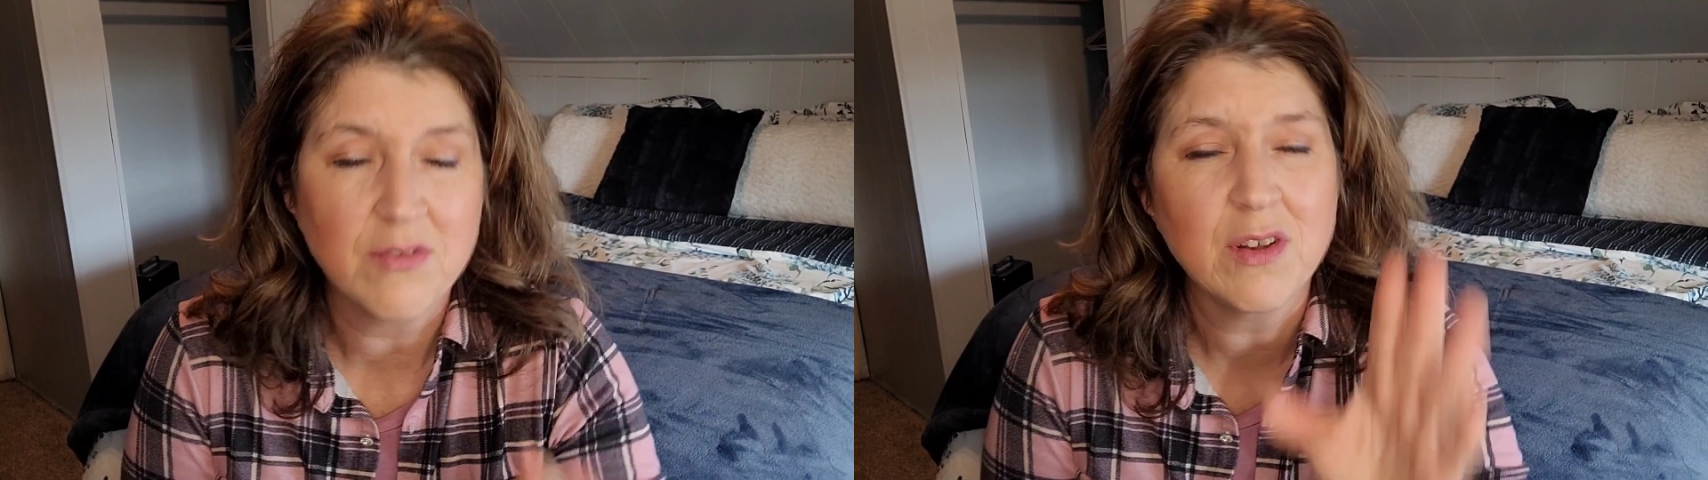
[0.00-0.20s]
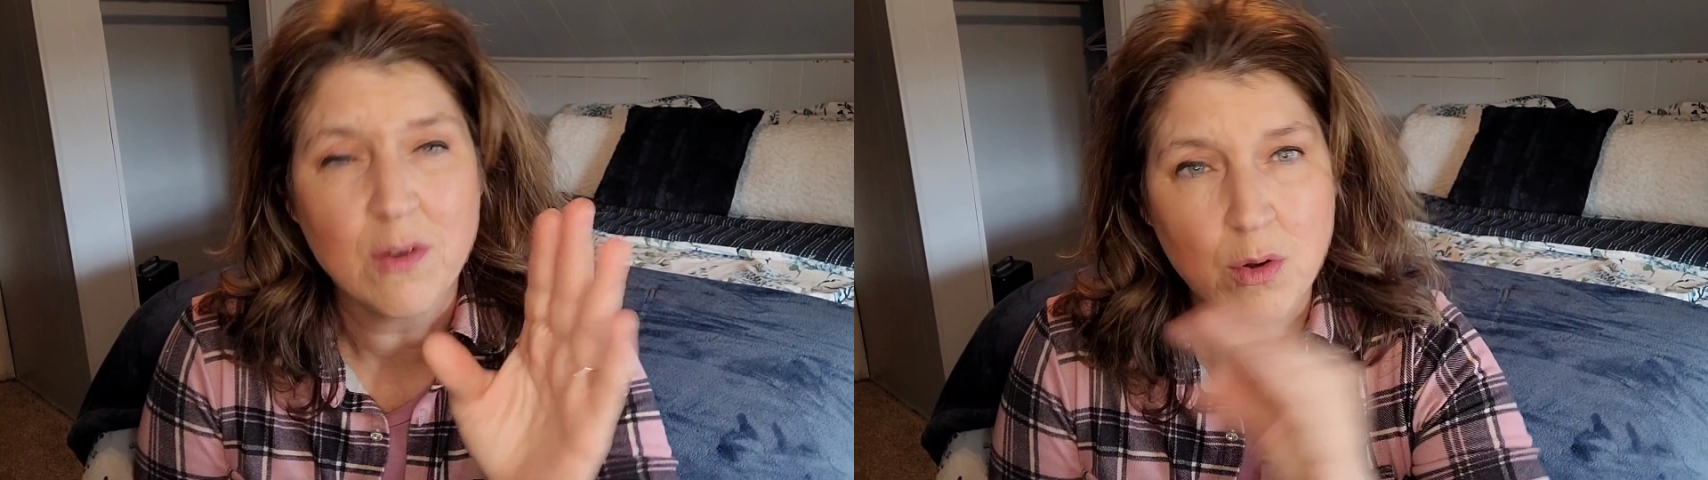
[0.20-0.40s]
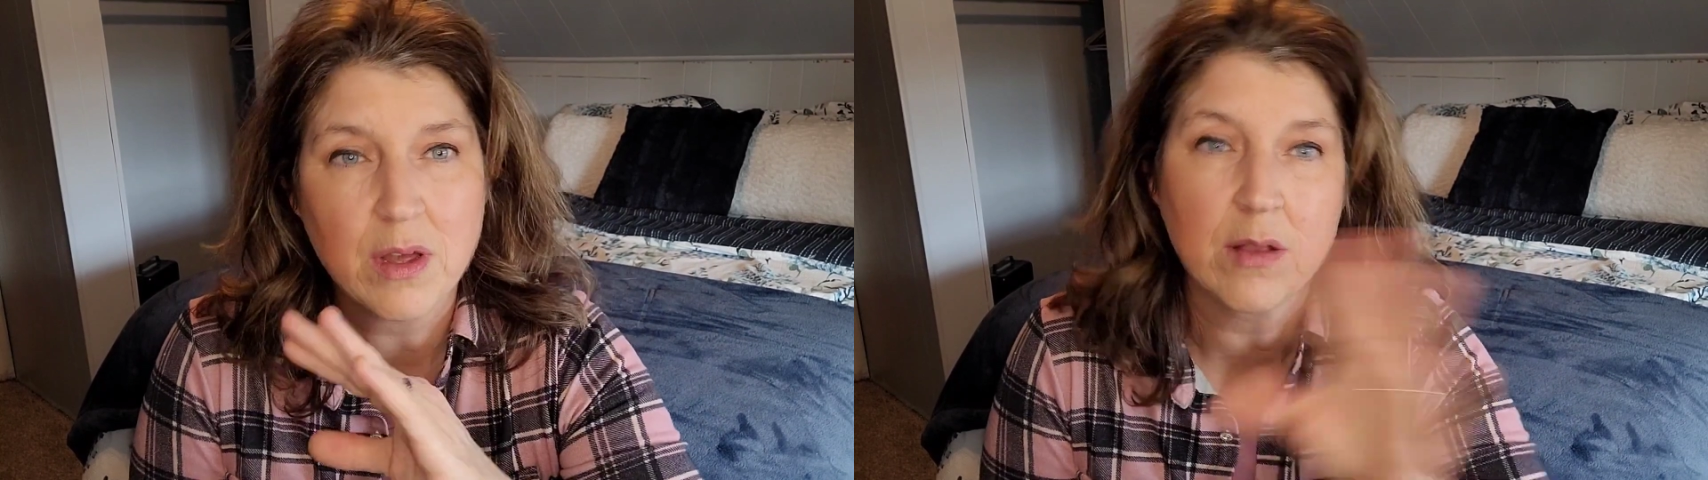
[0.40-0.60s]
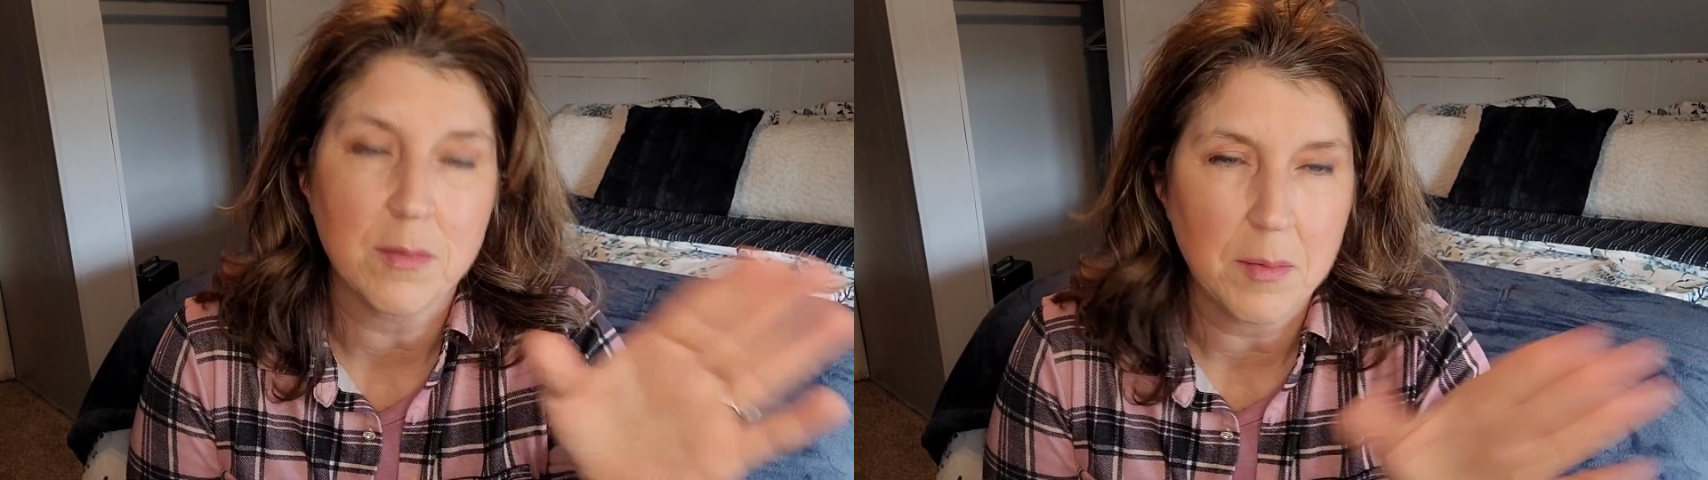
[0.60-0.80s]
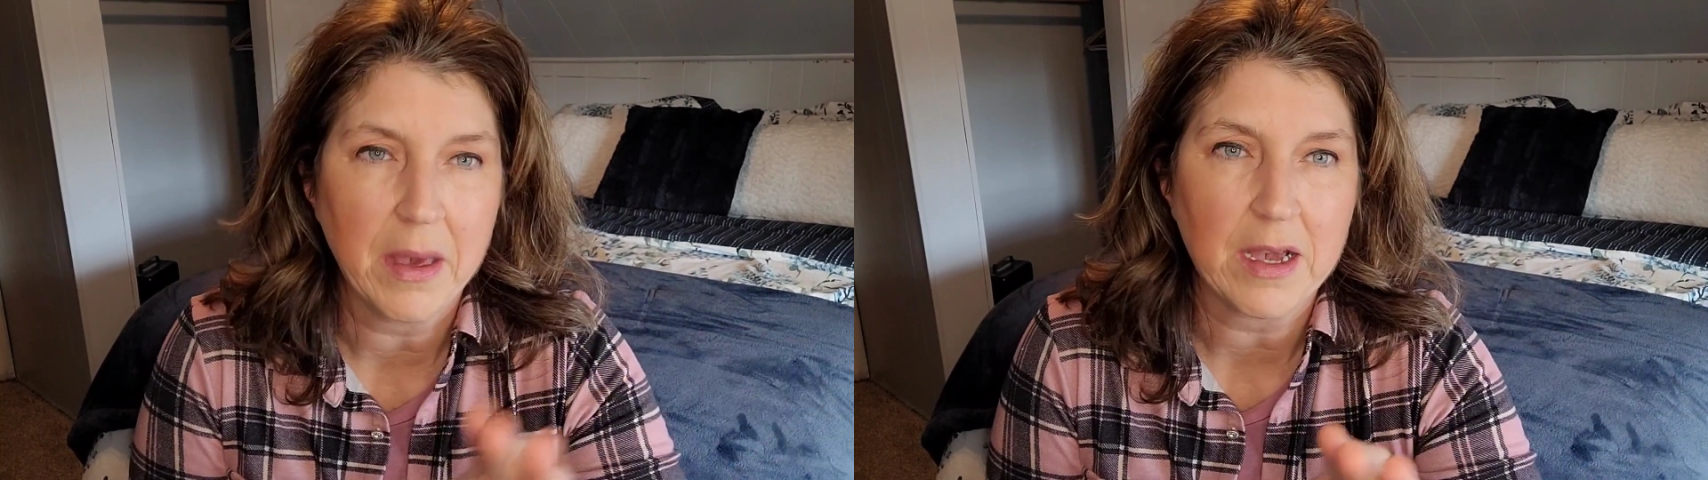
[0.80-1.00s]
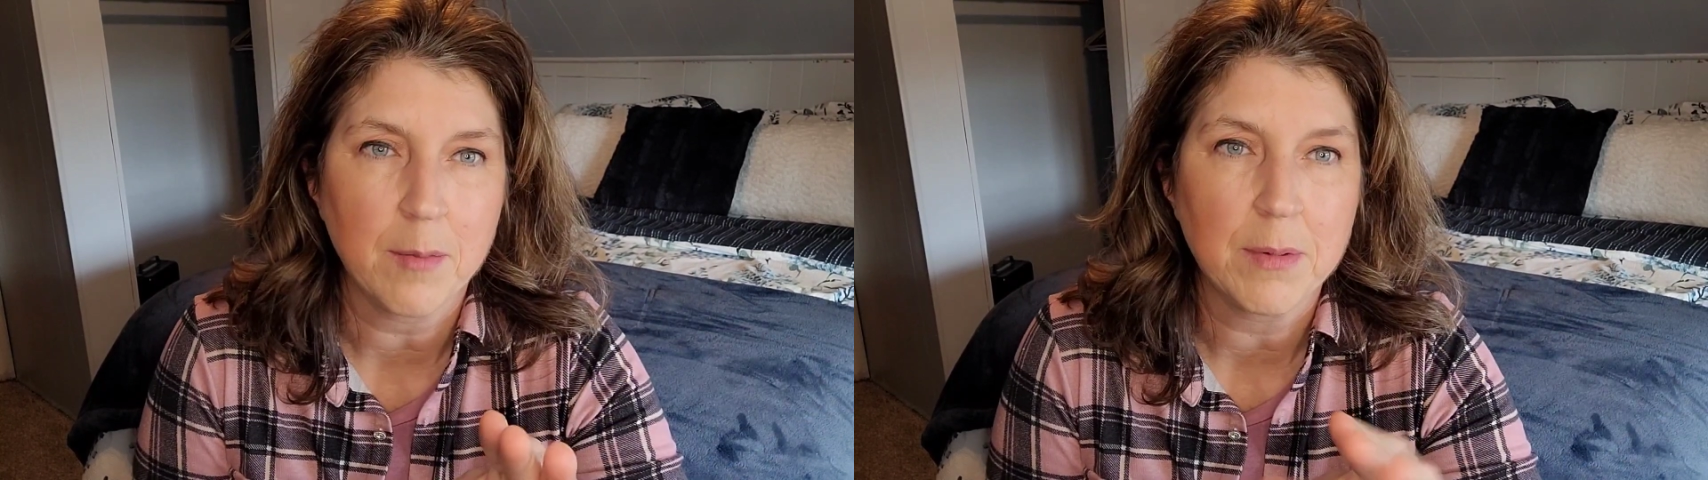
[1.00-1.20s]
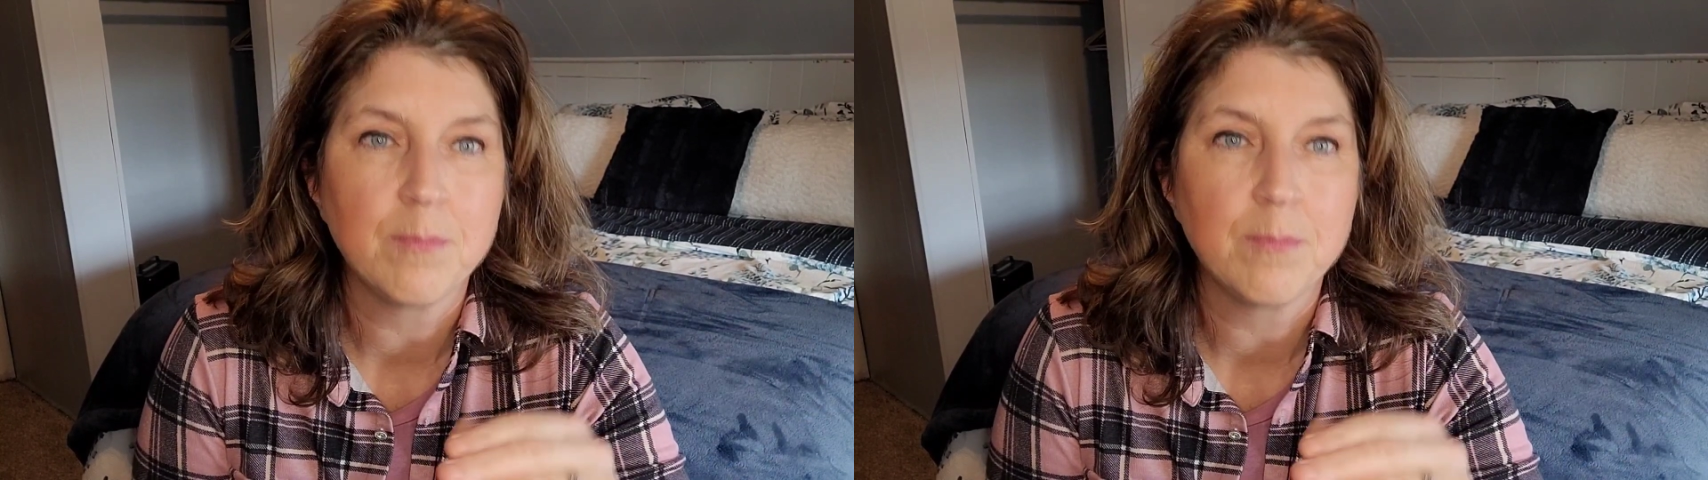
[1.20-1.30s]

okay, let me back up.